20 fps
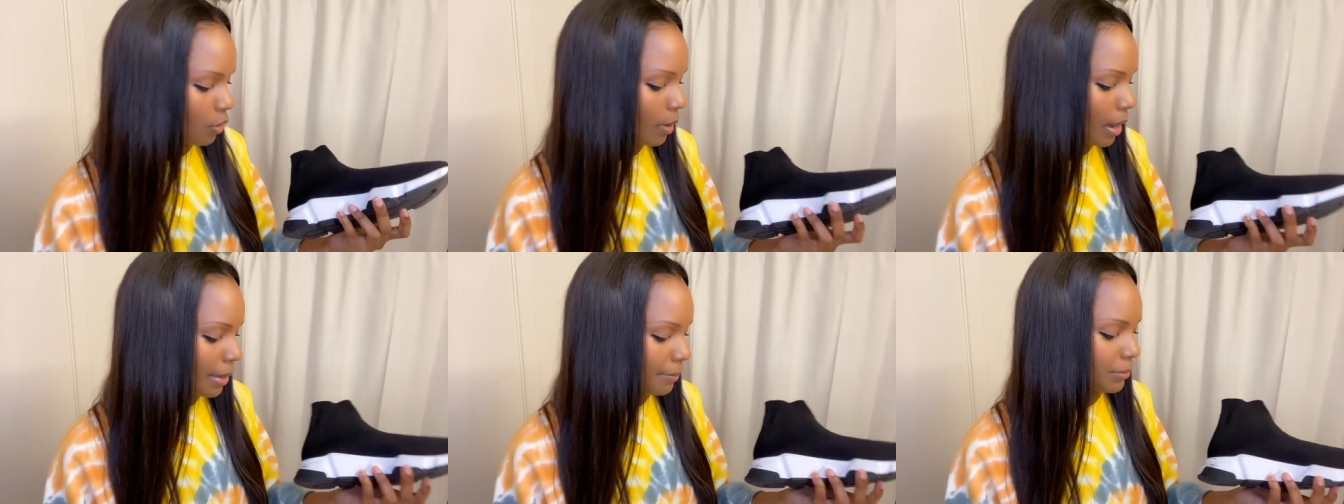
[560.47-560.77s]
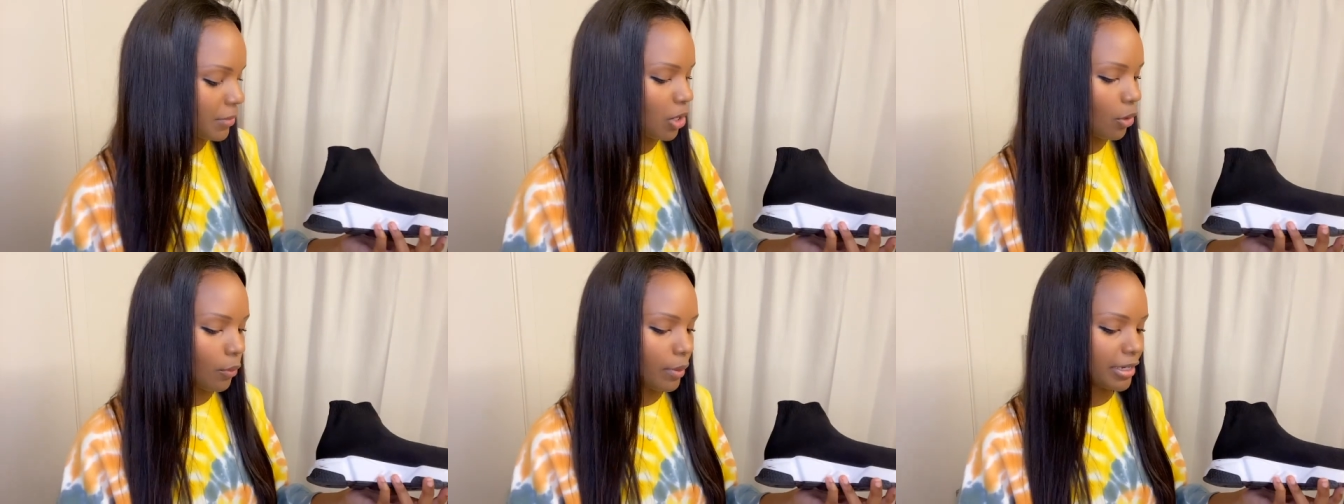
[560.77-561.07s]

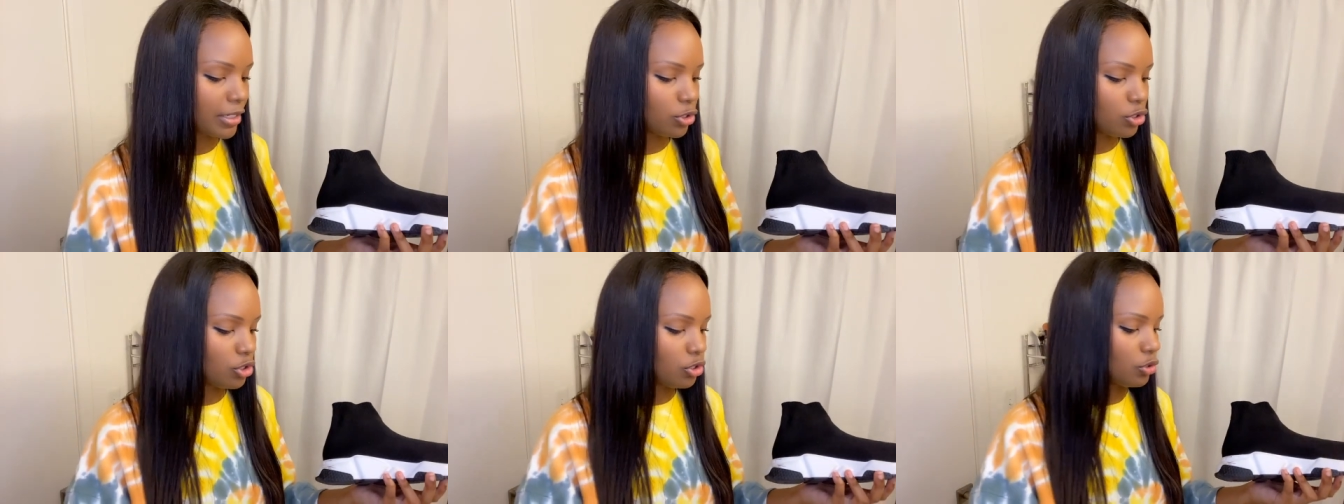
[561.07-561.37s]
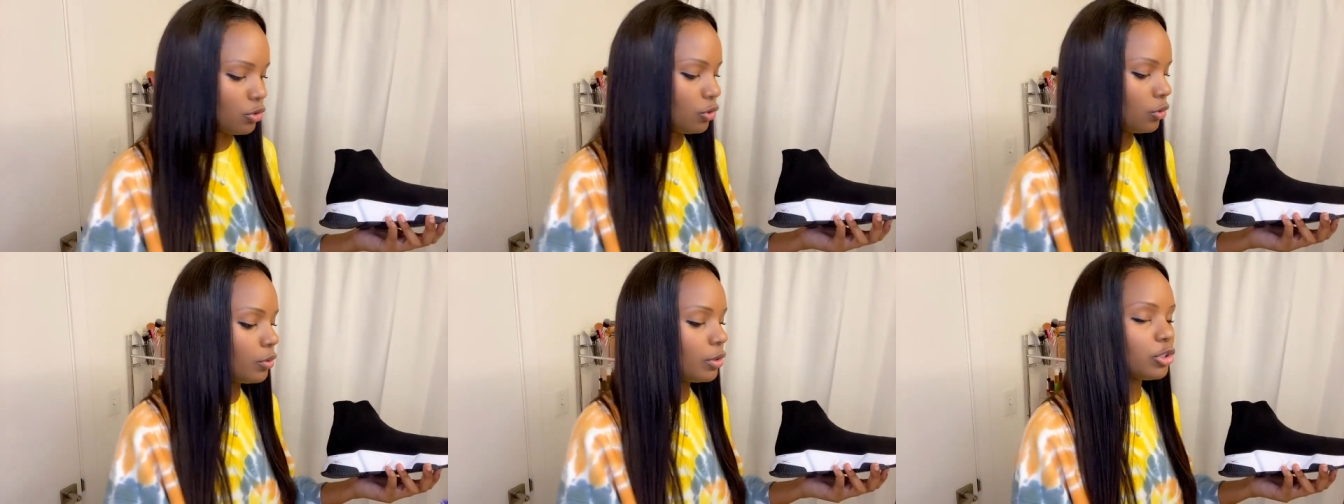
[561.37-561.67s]
I'm going
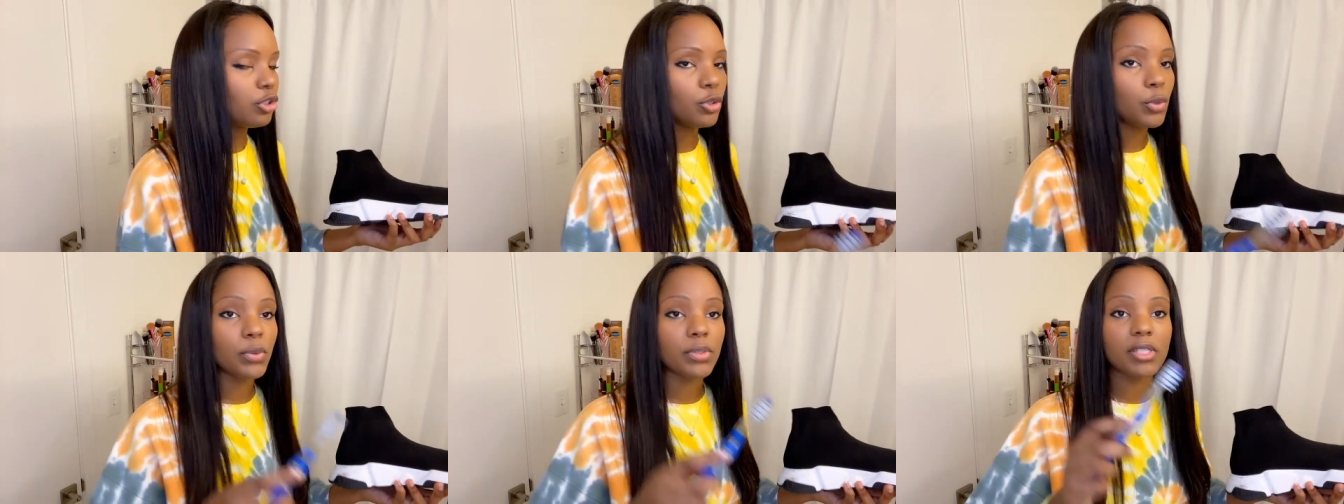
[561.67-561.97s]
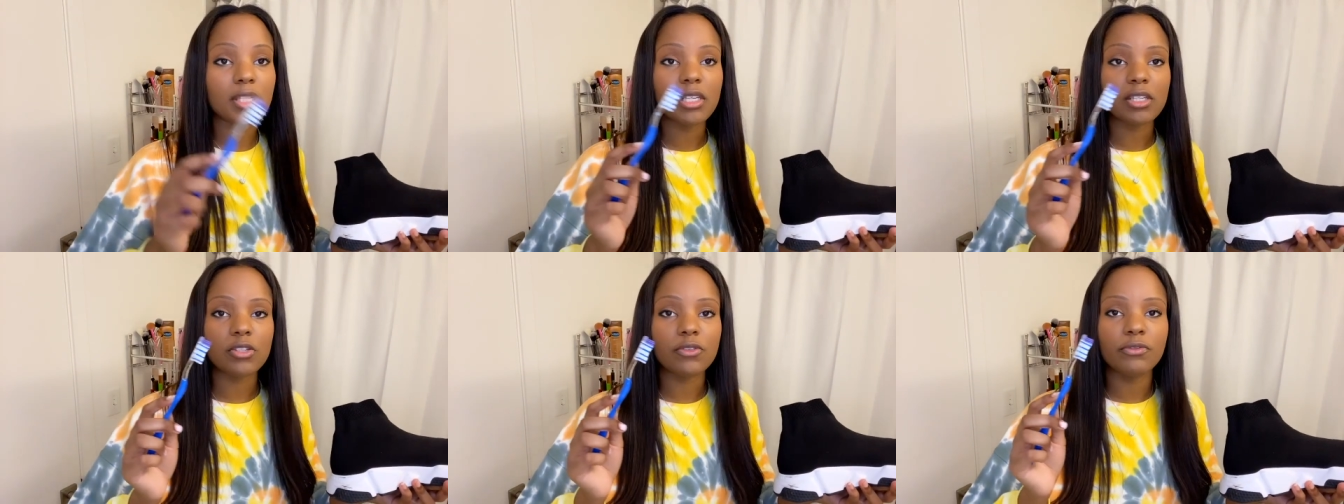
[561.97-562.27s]
to use
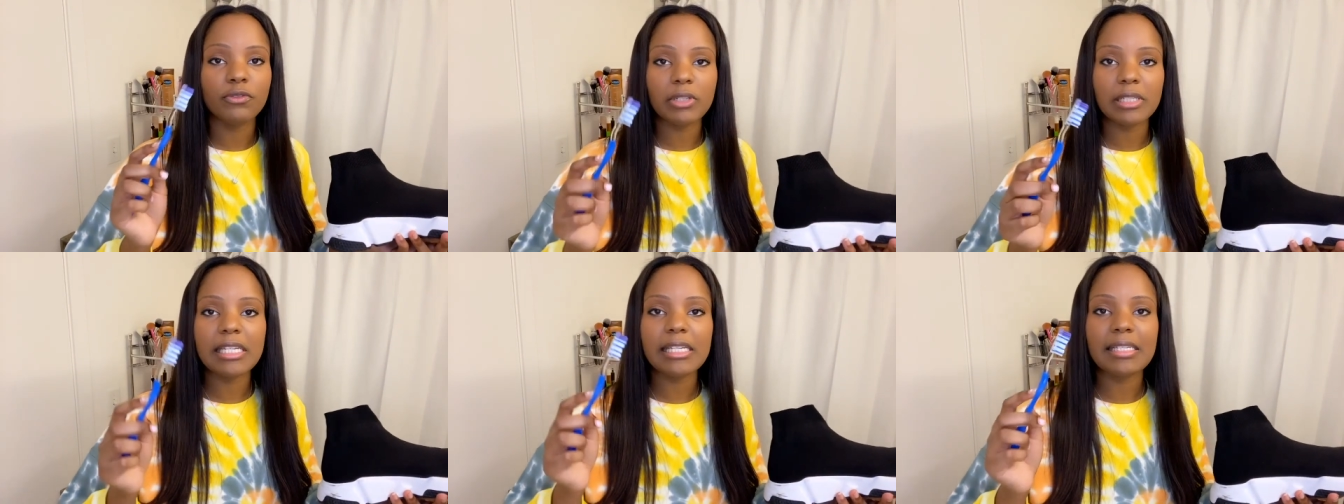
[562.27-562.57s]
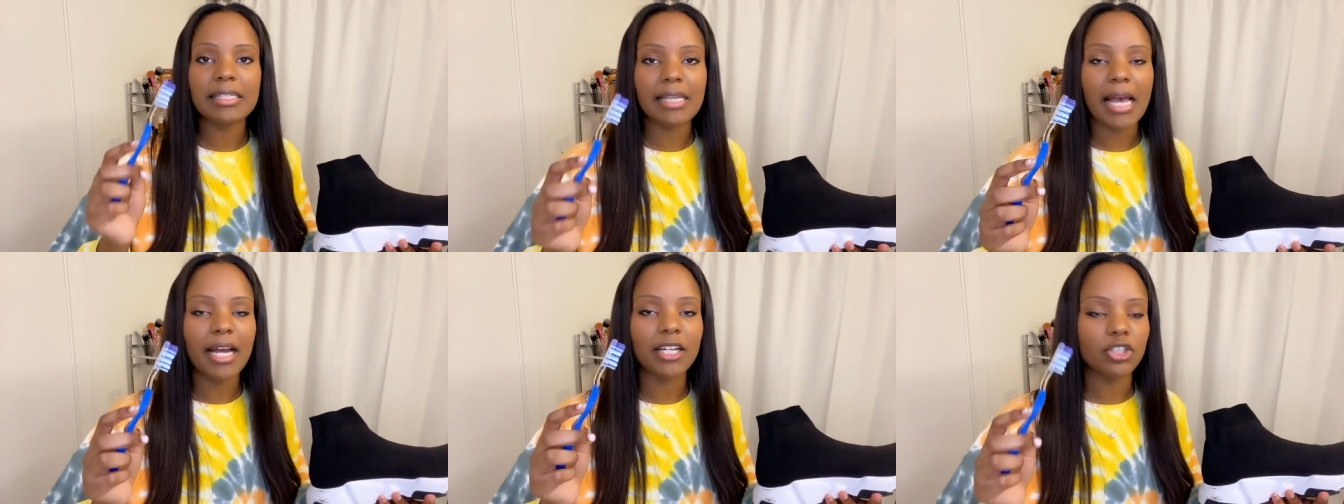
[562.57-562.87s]
this fully
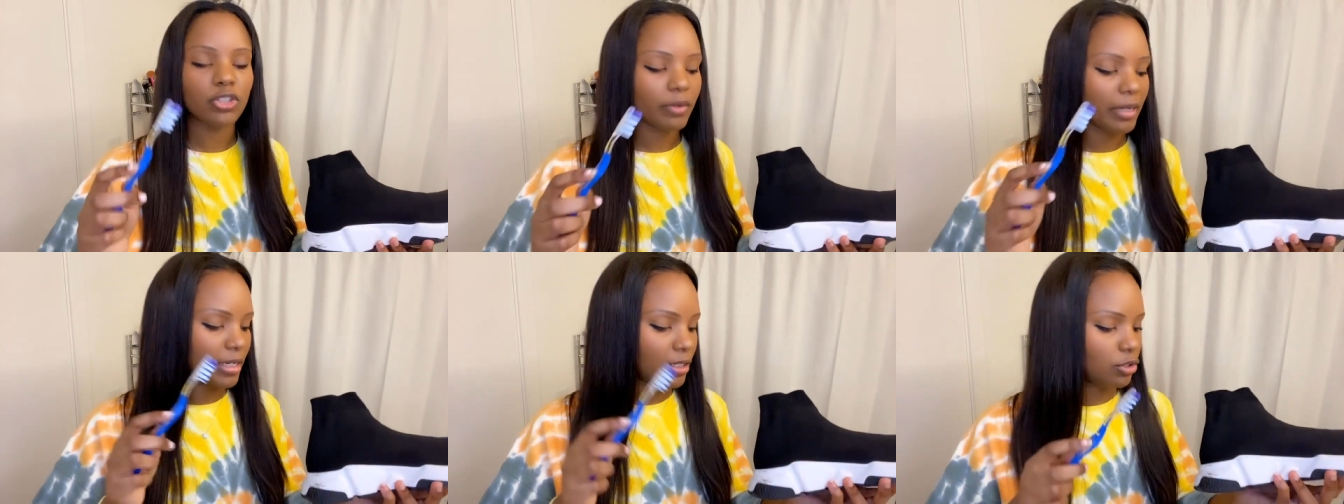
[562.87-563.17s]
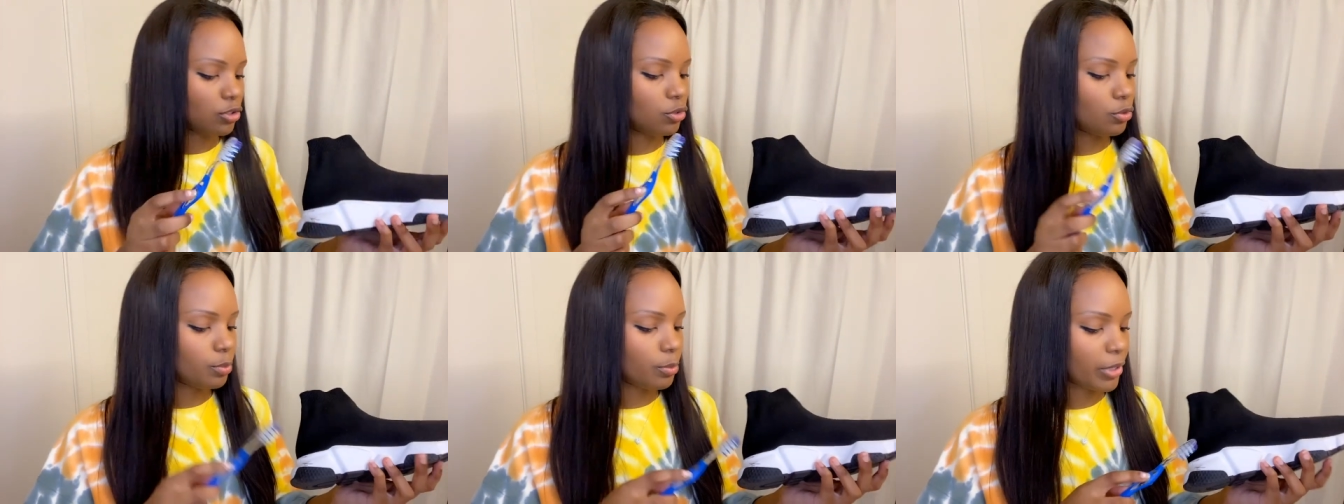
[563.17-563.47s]
saturated
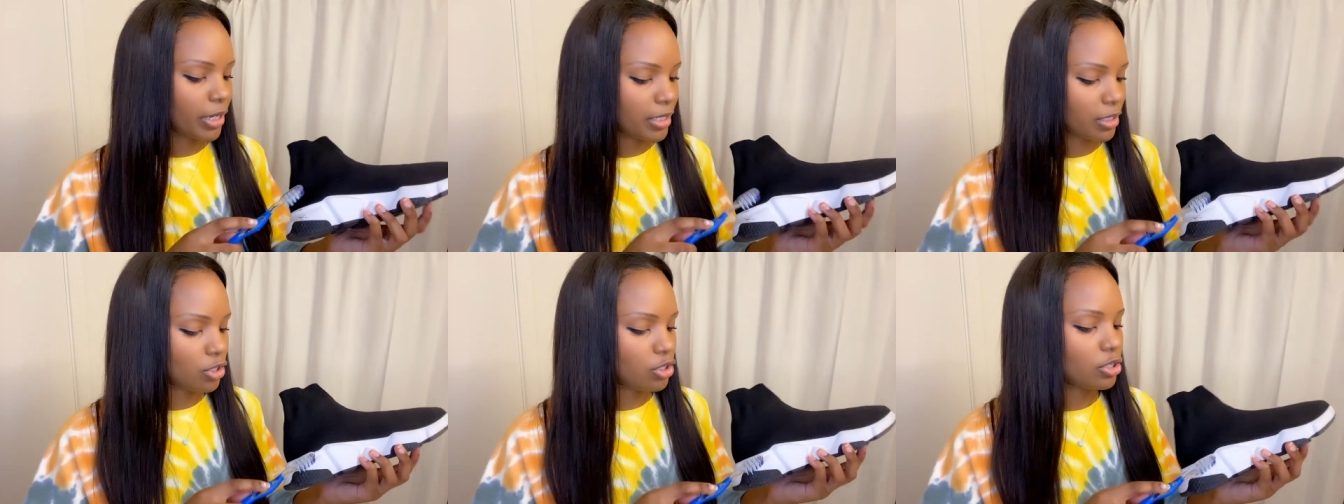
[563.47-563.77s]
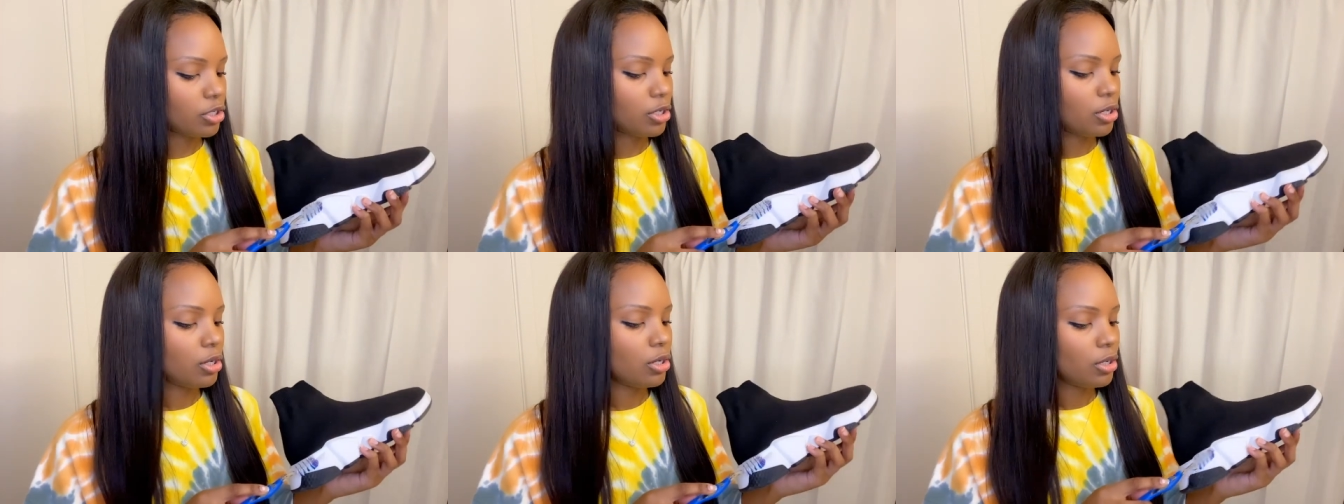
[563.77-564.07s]
toothbrush